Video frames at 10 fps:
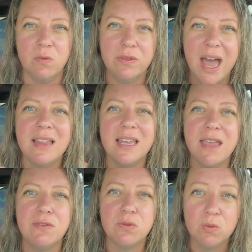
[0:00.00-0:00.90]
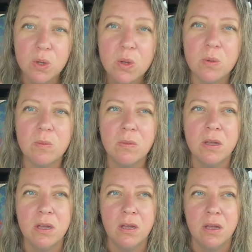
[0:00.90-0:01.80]
Well, that leaves room
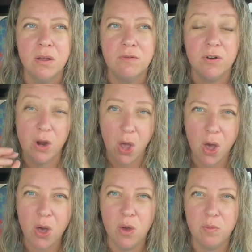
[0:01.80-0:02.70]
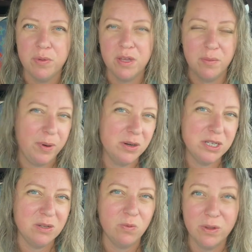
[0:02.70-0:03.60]
for hope that a
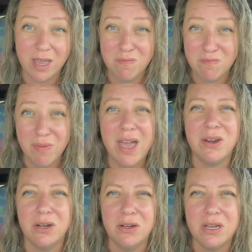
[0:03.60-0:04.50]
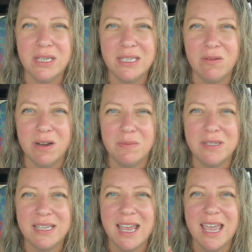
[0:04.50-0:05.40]
person will get better. You see what I'm
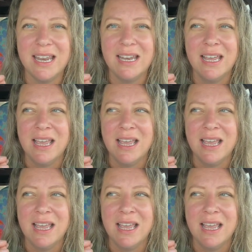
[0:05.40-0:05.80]
saying?